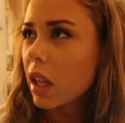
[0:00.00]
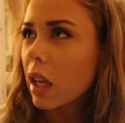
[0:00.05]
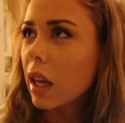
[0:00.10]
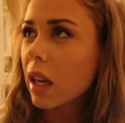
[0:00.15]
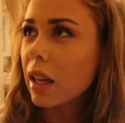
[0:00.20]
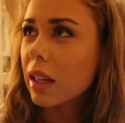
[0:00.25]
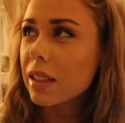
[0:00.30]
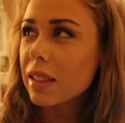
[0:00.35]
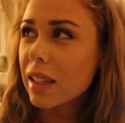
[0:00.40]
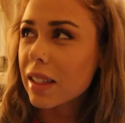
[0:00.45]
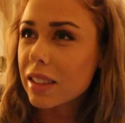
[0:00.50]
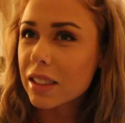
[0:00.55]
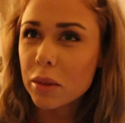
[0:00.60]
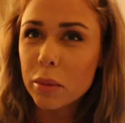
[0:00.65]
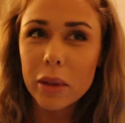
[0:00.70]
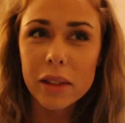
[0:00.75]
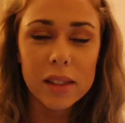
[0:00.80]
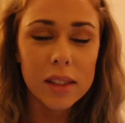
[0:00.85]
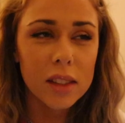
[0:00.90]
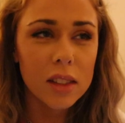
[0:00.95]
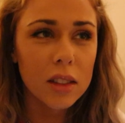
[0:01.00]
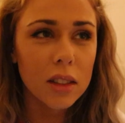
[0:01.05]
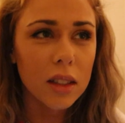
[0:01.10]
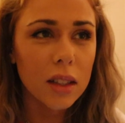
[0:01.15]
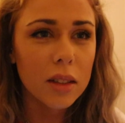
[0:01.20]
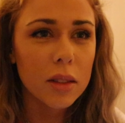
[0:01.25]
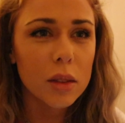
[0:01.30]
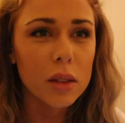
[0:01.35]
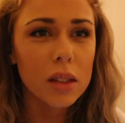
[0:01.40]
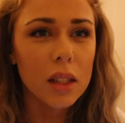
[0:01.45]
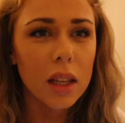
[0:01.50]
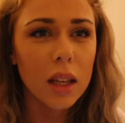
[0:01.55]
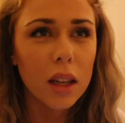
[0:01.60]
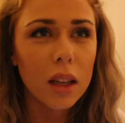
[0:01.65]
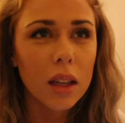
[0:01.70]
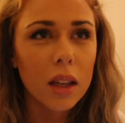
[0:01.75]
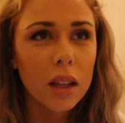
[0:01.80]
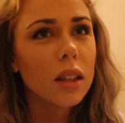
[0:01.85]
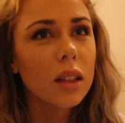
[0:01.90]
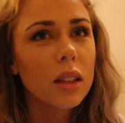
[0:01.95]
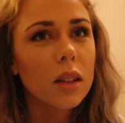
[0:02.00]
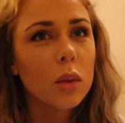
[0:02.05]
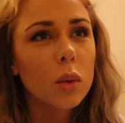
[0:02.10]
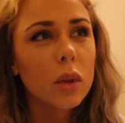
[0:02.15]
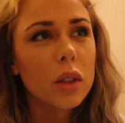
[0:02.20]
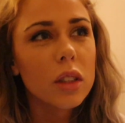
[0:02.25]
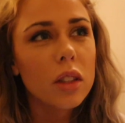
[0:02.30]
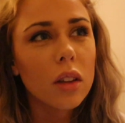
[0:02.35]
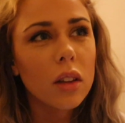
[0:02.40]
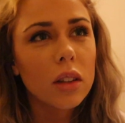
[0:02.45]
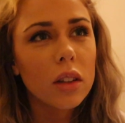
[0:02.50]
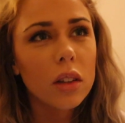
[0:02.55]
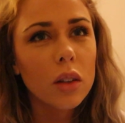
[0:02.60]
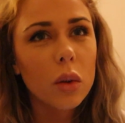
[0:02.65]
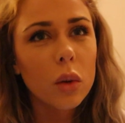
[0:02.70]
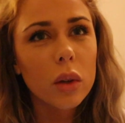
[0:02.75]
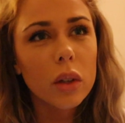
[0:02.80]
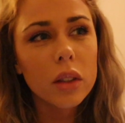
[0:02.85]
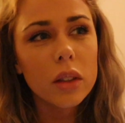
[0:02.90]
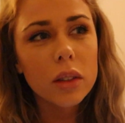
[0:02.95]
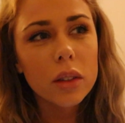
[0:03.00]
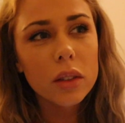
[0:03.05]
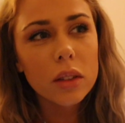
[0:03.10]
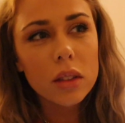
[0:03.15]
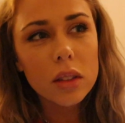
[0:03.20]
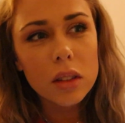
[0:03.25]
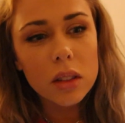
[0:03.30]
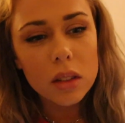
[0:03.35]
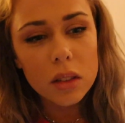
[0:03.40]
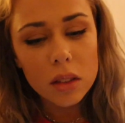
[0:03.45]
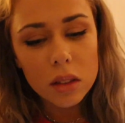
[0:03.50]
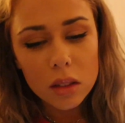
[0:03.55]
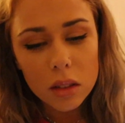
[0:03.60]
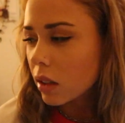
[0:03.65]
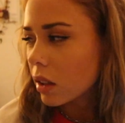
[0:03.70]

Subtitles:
I texted my sister. I was like, where's all your oils?